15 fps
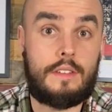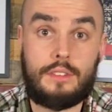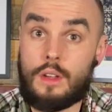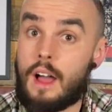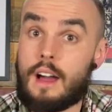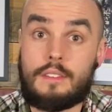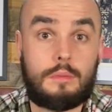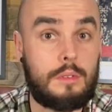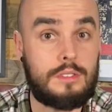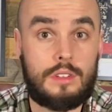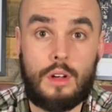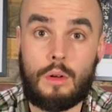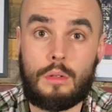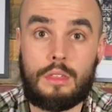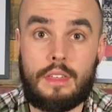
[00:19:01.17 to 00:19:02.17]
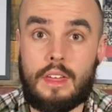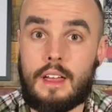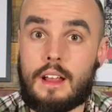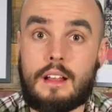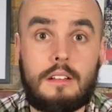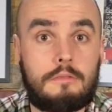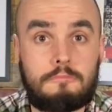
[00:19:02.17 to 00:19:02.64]
If you have watched the whole
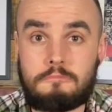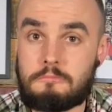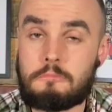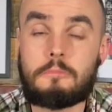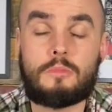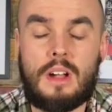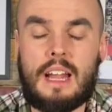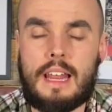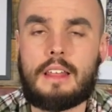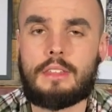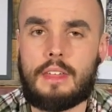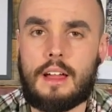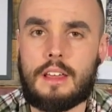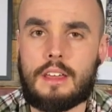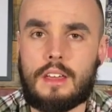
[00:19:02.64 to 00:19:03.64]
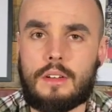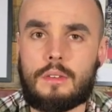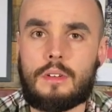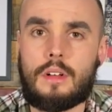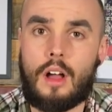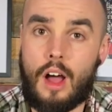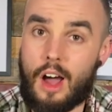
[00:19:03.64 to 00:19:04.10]
thing, really thank you.
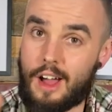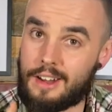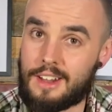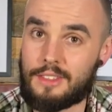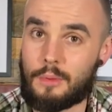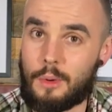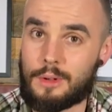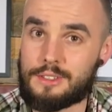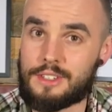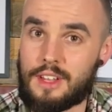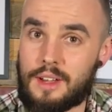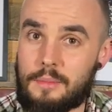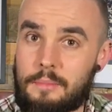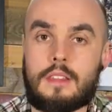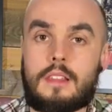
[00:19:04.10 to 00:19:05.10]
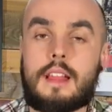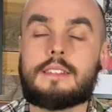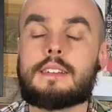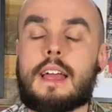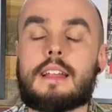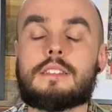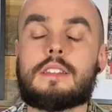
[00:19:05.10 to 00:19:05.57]
I need the watch time.
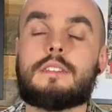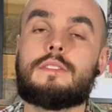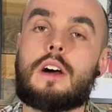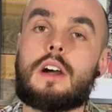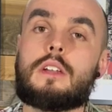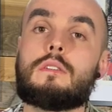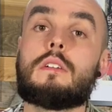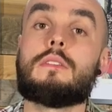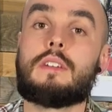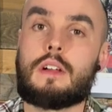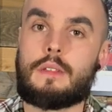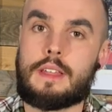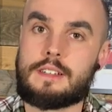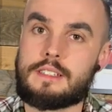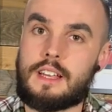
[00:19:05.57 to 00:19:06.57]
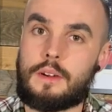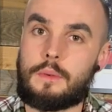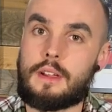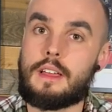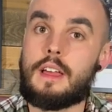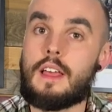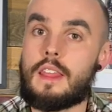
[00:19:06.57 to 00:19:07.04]
Let's get into the final reveal then, shall we?